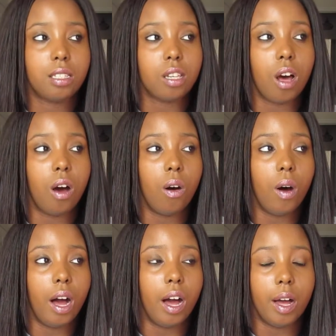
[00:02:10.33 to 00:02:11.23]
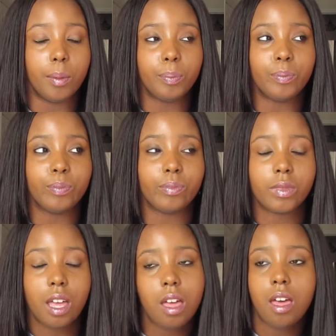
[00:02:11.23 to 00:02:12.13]
So
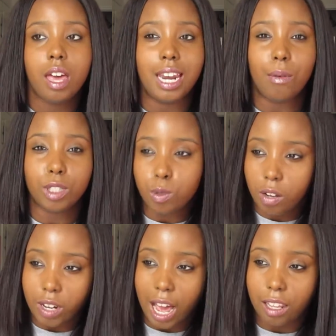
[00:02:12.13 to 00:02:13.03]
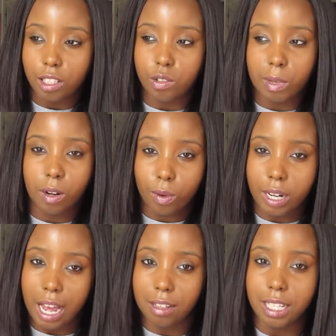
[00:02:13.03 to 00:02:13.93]
and that was $12 for me to
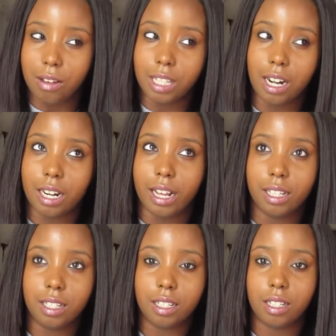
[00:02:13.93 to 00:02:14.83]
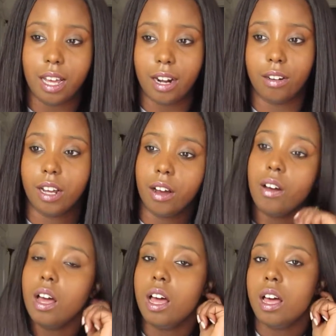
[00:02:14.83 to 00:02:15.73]
run out, so I was kind of like, I don't
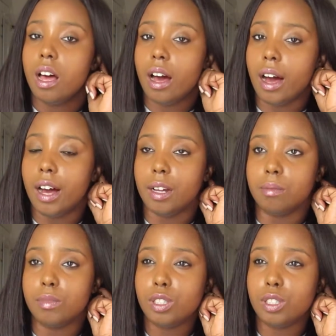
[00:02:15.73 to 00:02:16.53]
know.